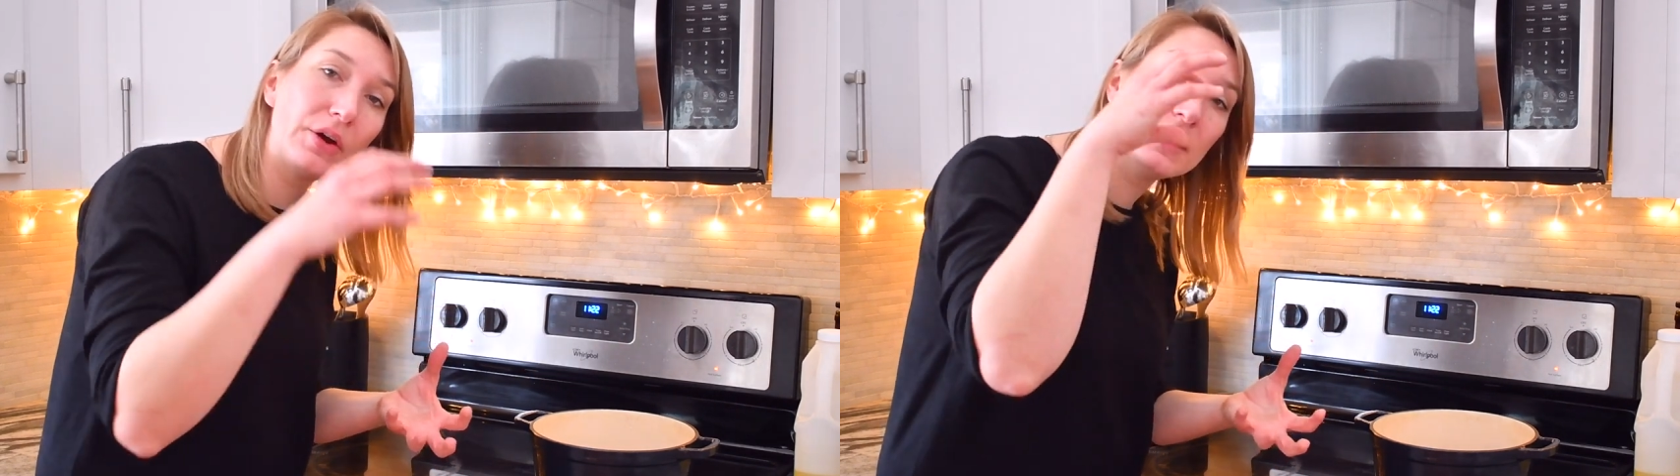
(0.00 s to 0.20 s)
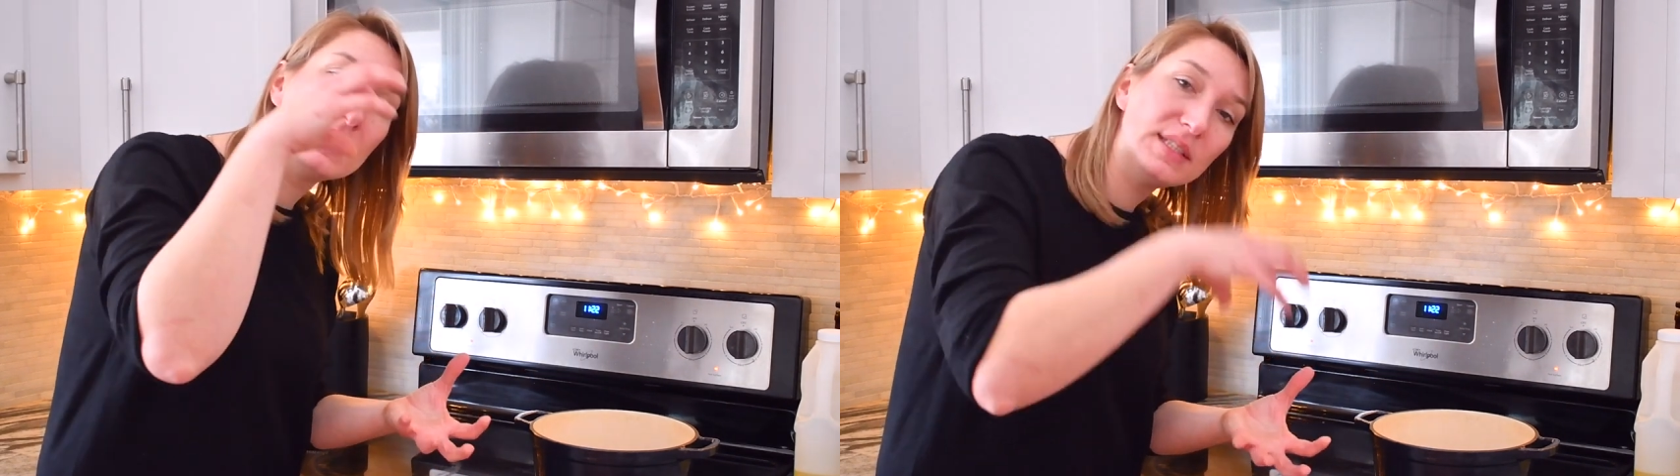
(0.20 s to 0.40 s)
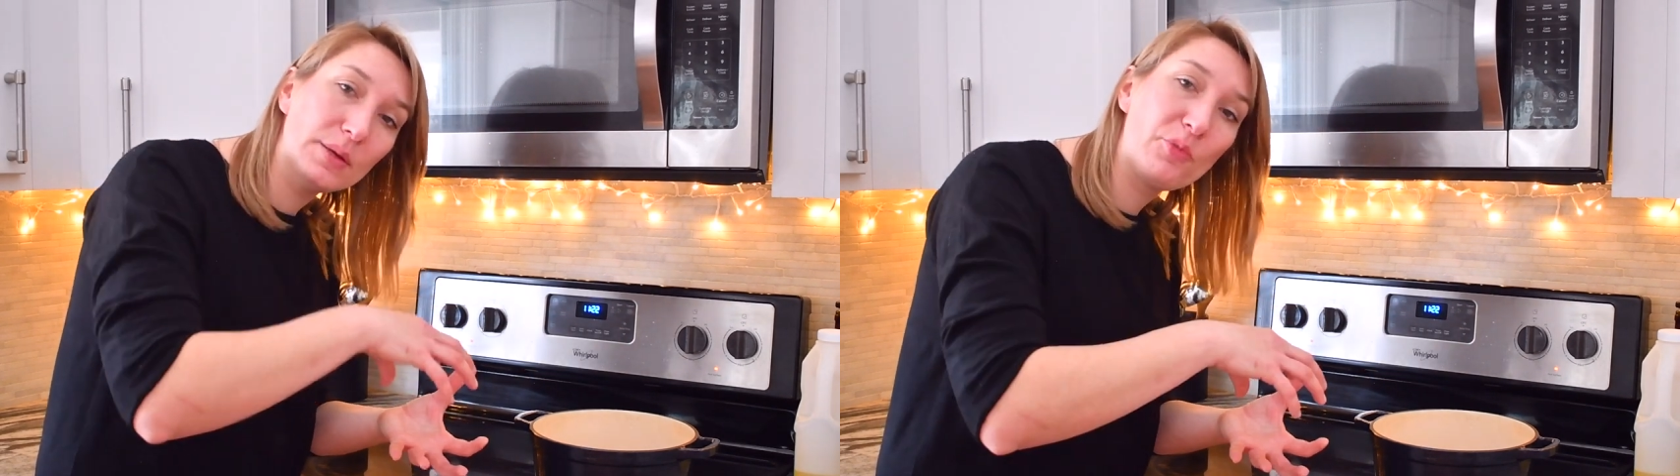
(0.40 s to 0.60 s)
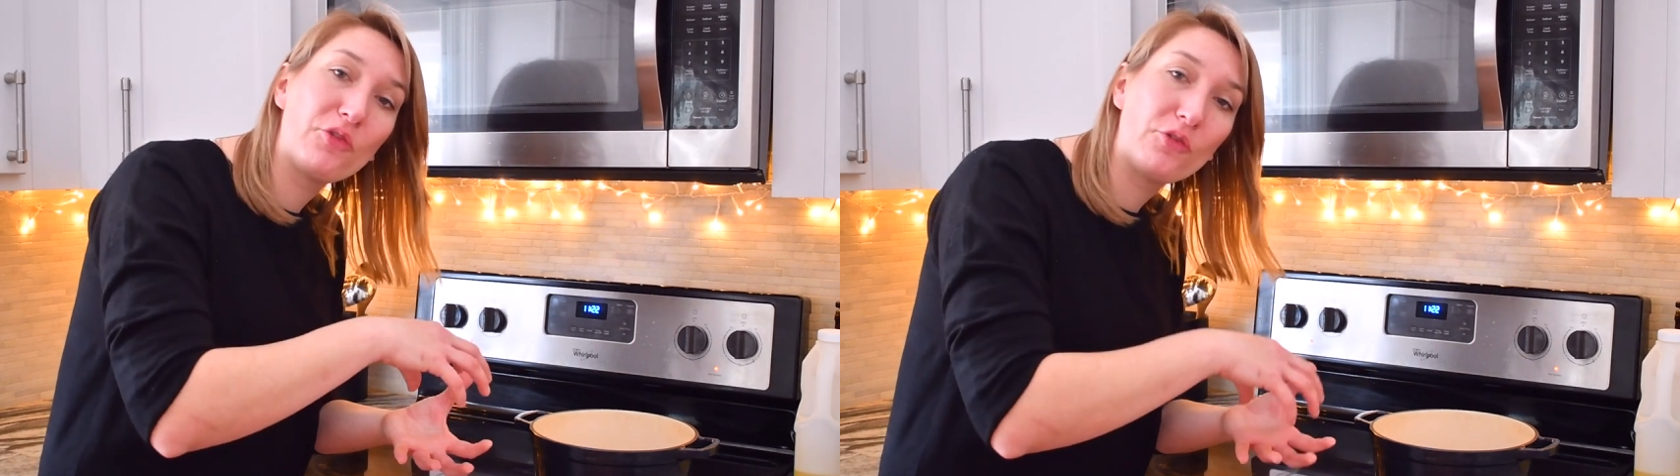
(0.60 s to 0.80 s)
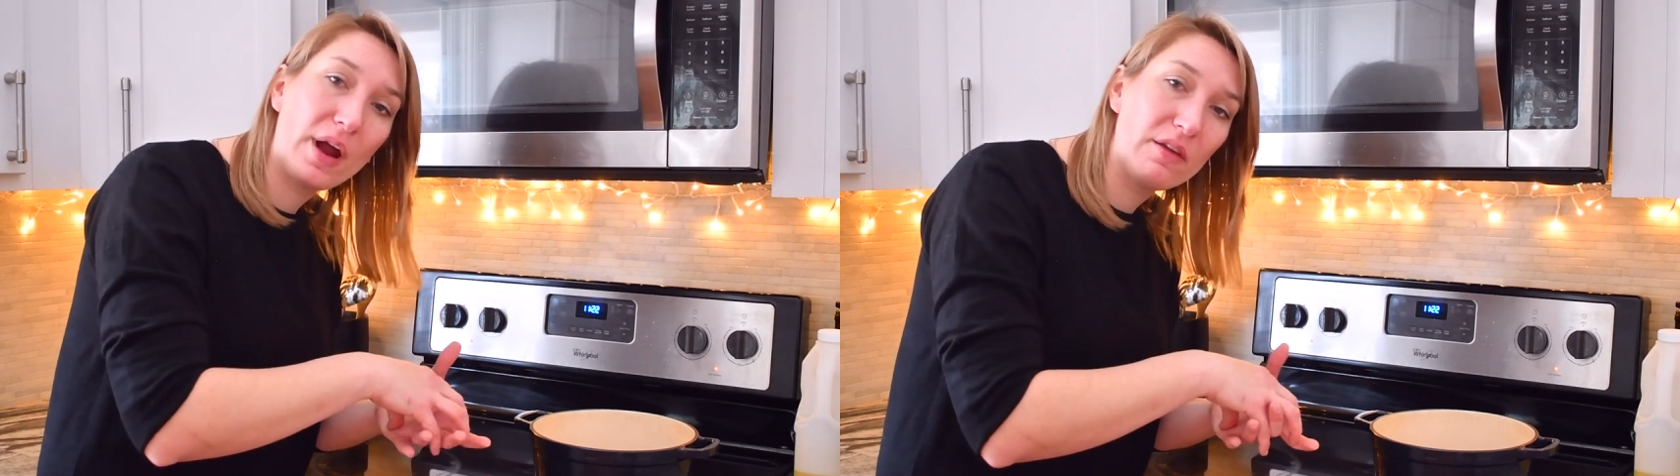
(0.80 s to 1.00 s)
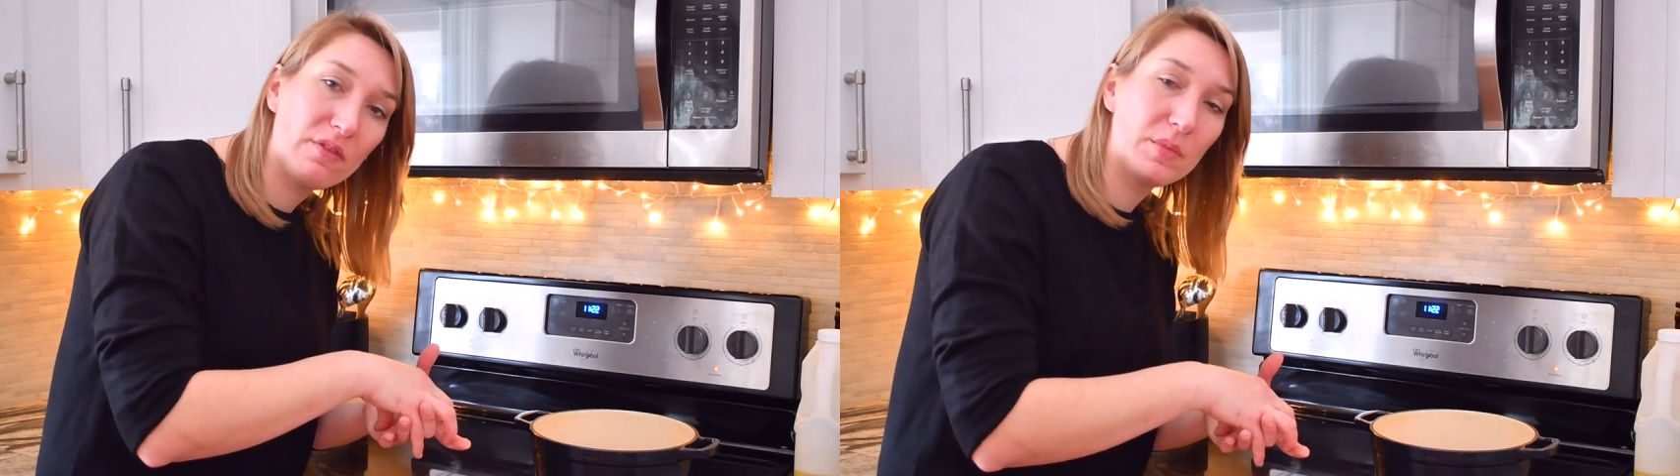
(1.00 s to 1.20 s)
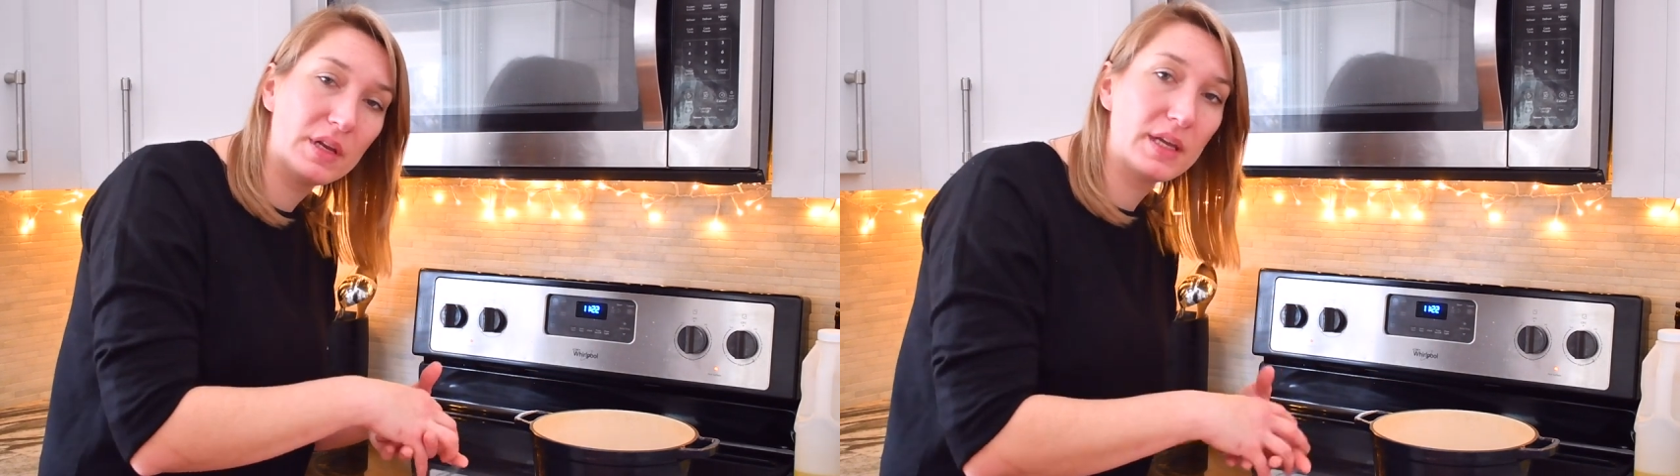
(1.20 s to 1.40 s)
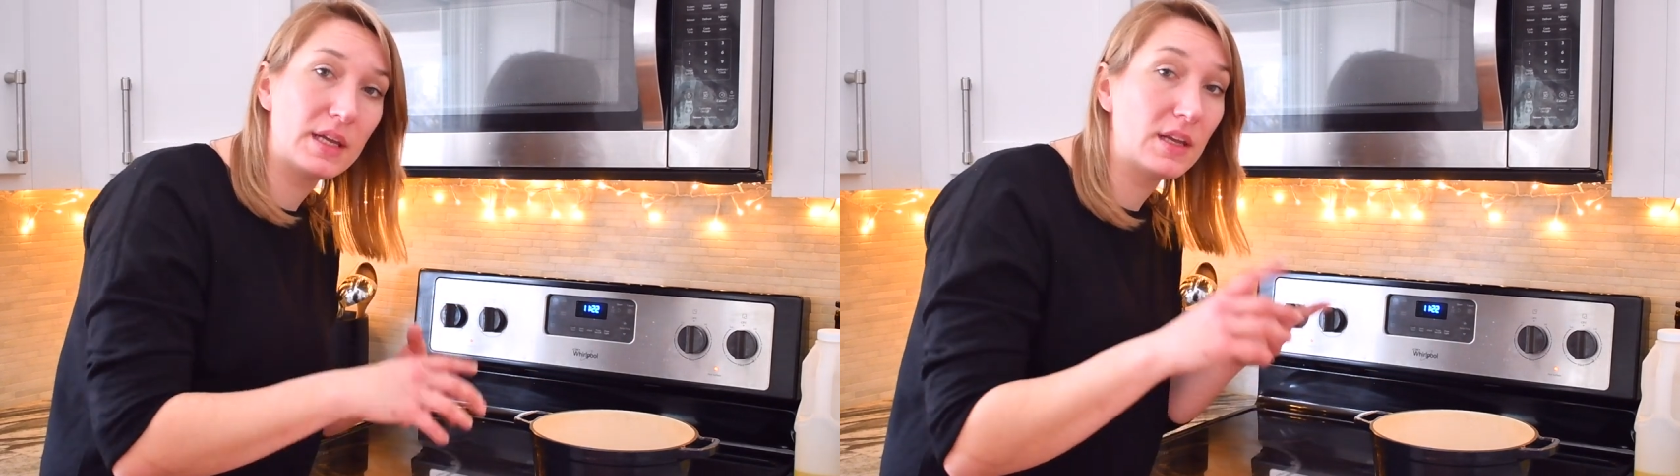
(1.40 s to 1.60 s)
and deep fry them in it